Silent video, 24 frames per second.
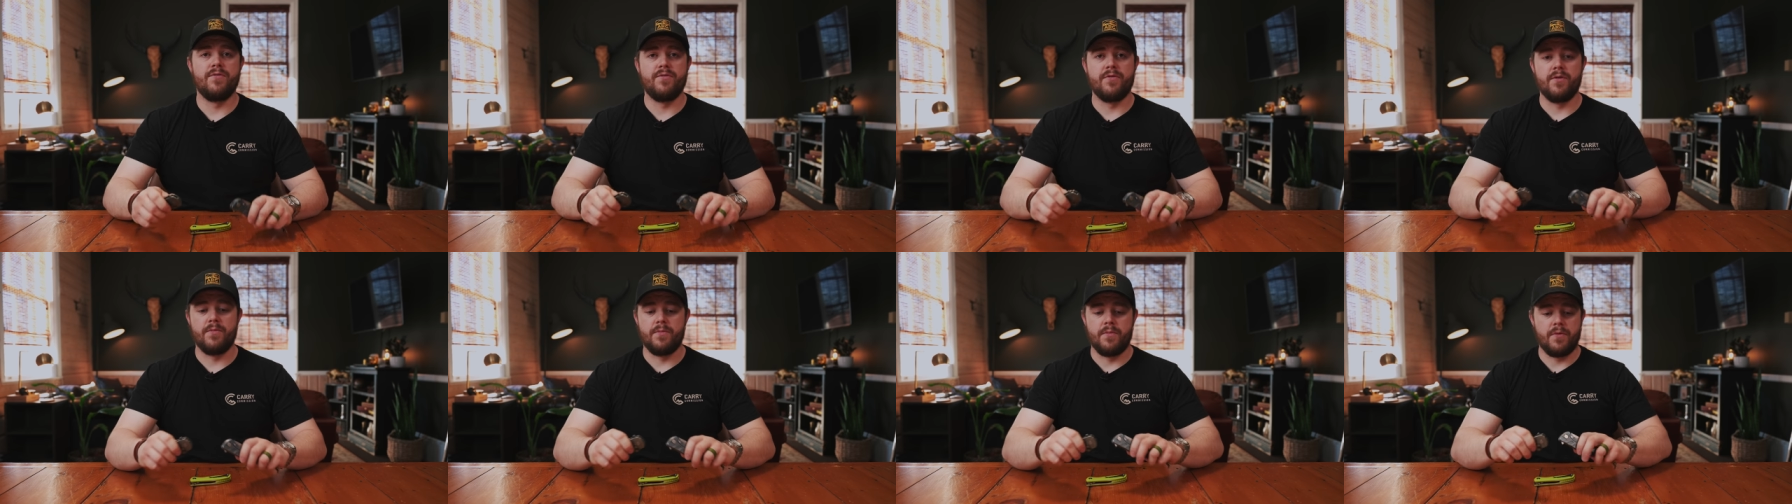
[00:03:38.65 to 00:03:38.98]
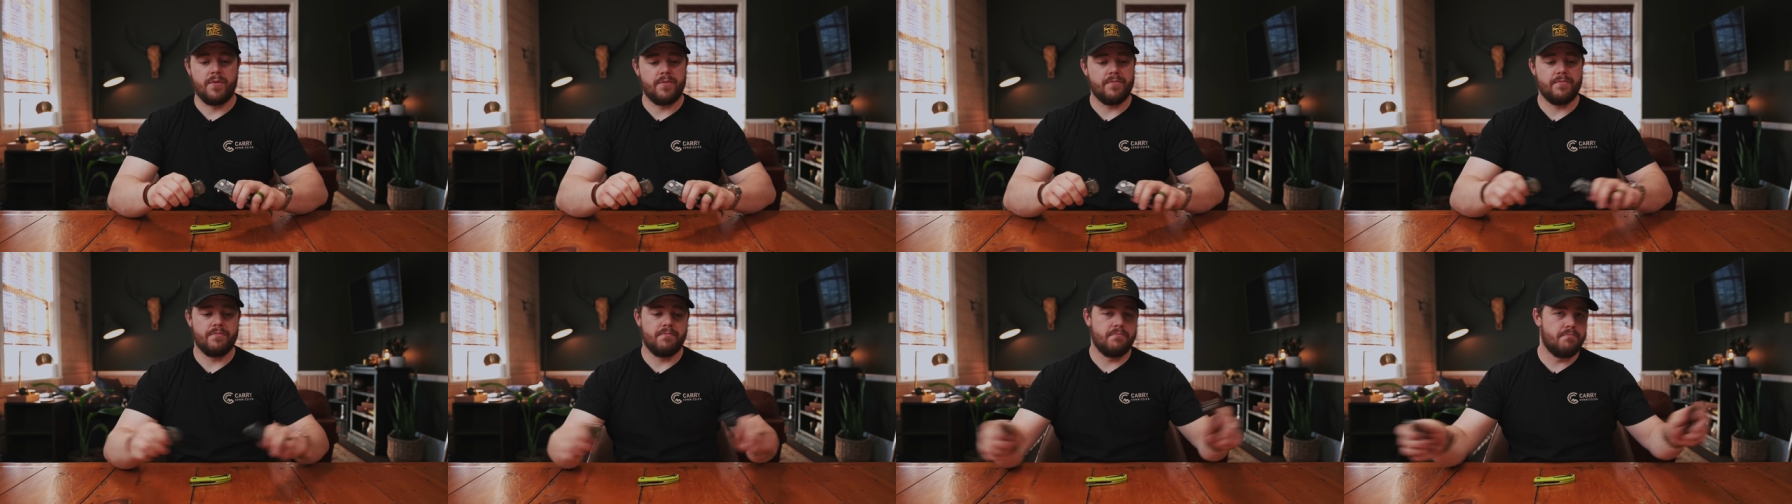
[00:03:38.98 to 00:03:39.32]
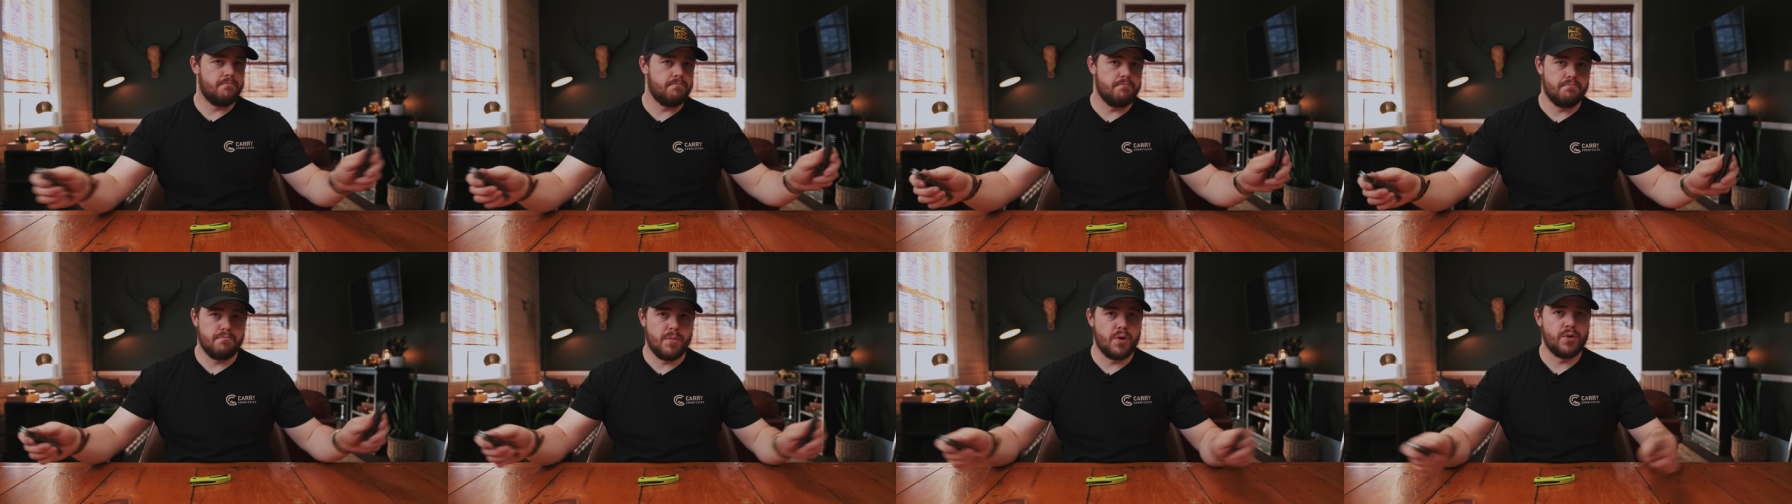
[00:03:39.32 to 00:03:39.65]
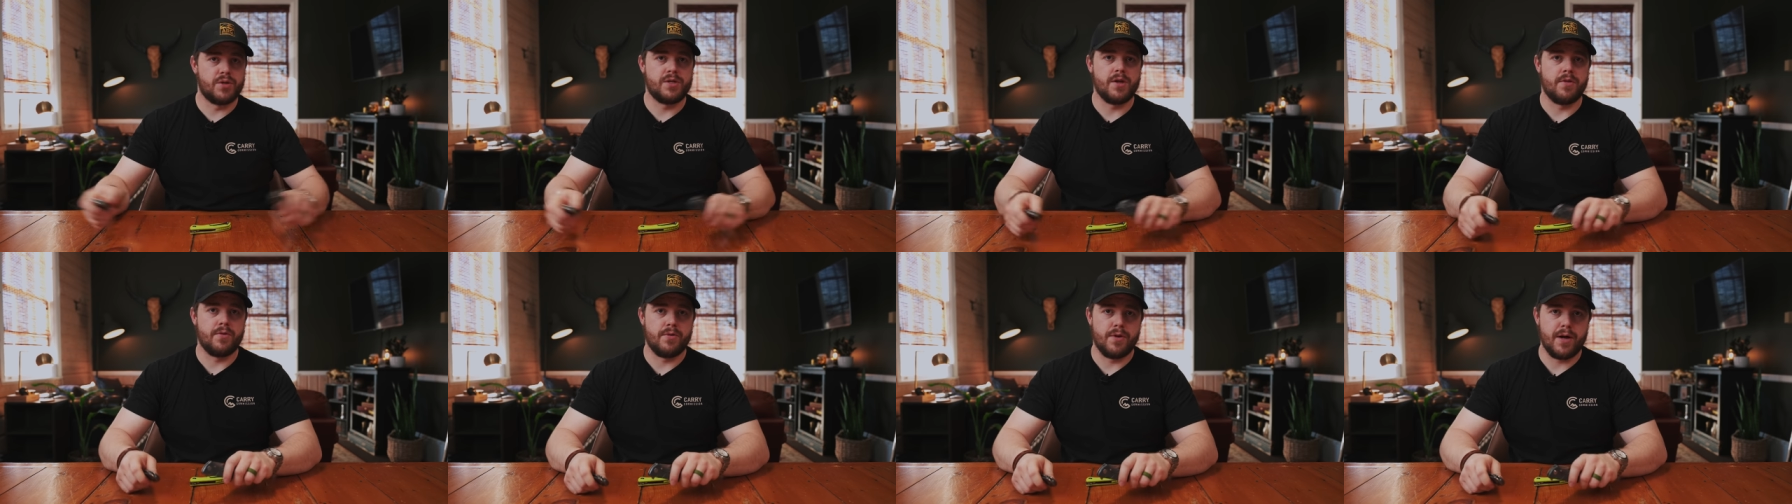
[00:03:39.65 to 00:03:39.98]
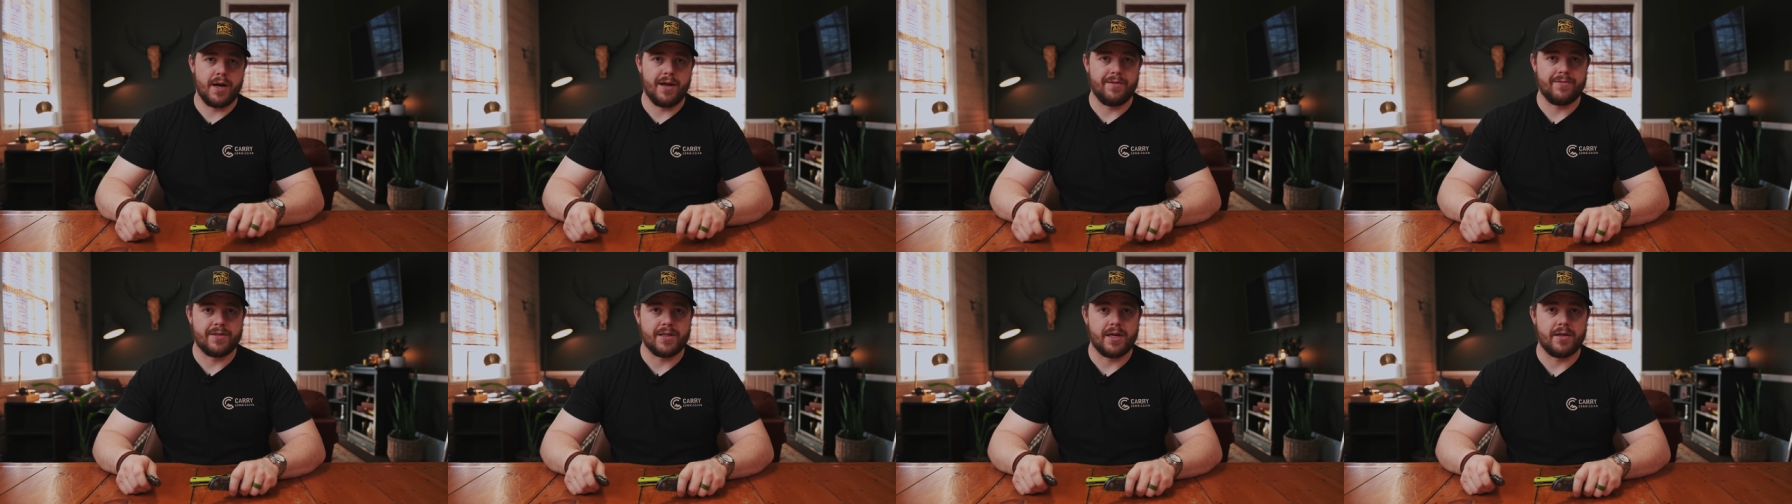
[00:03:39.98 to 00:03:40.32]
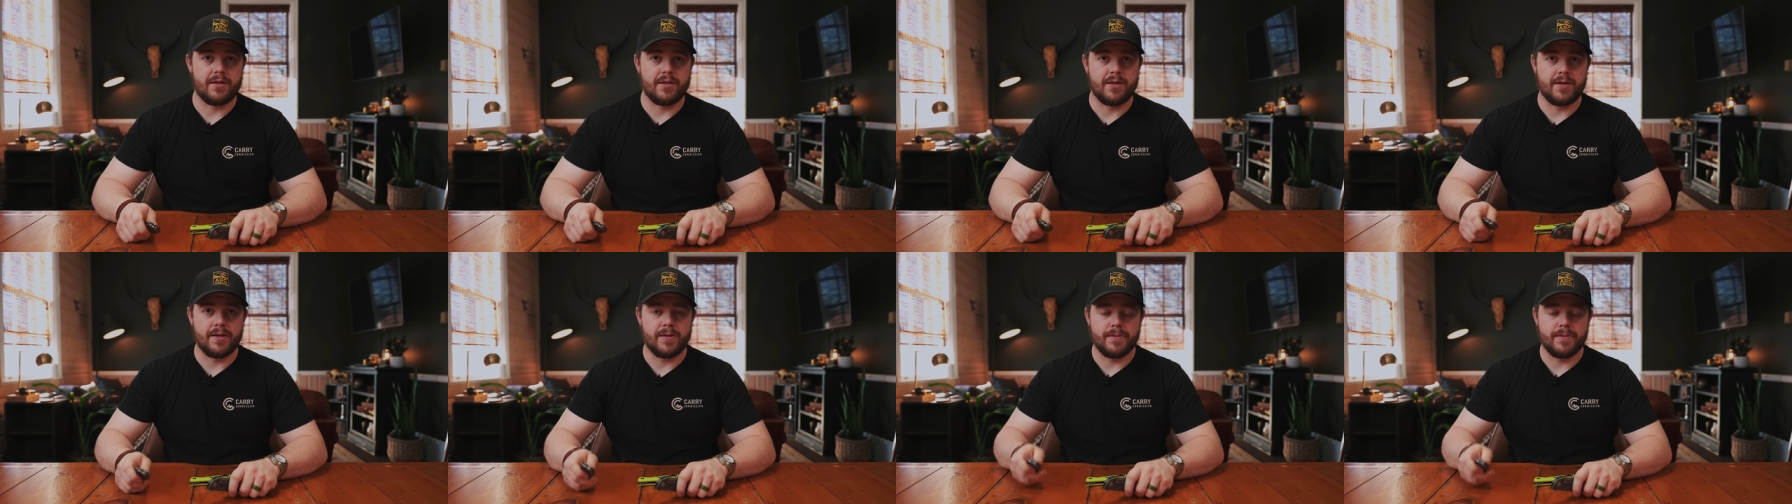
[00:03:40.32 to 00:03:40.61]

from most other knives out there.